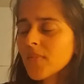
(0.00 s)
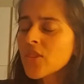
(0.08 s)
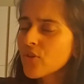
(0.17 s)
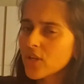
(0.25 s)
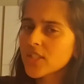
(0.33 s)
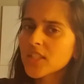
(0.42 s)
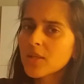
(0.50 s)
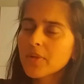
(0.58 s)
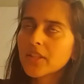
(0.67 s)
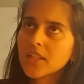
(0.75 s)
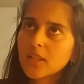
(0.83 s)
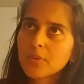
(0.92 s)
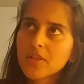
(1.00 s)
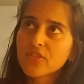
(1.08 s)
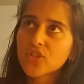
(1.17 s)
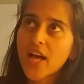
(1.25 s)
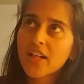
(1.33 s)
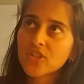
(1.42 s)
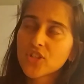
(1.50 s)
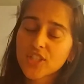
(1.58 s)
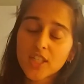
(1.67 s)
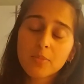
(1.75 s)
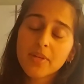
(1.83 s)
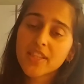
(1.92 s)
there is going to be a little bit of a challenge. It's
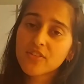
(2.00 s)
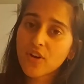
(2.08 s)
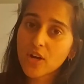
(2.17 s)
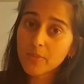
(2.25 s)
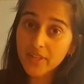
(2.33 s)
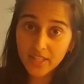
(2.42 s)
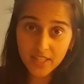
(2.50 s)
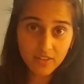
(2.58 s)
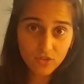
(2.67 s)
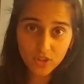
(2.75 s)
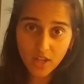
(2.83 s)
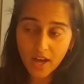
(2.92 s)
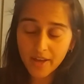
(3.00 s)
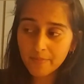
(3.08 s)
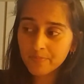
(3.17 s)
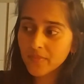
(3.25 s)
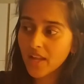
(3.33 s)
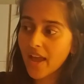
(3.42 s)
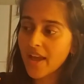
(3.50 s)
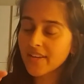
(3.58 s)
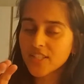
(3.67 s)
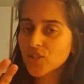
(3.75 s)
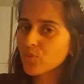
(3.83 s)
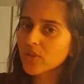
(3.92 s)
going to be at the very beginning of July, and
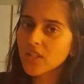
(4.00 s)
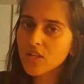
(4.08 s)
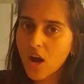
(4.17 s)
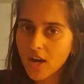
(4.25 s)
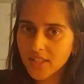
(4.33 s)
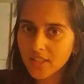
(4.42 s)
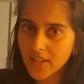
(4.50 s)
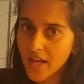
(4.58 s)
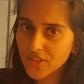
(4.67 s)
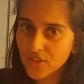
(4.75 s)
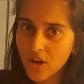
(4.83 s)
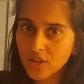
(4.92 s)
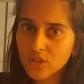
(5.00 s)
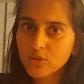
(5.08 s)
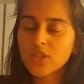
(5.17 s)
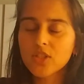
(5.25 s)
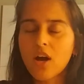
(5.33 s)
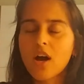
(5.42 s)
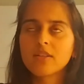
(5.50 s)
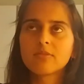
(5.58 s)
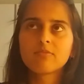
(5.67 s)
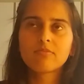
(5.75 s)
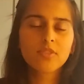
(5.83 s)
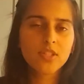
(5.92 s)
it's really not going to last long, so it's not
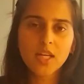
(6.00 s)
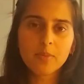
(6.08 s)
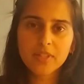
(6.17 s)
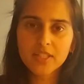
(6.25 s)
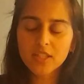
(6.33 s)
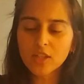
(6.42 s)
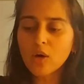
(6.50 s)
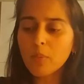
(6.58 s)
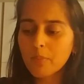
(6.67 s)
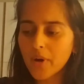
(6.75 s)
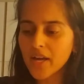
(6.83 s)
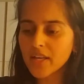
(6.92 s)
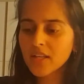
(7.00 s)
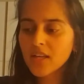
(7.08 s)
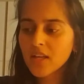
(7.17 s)
a big deal, but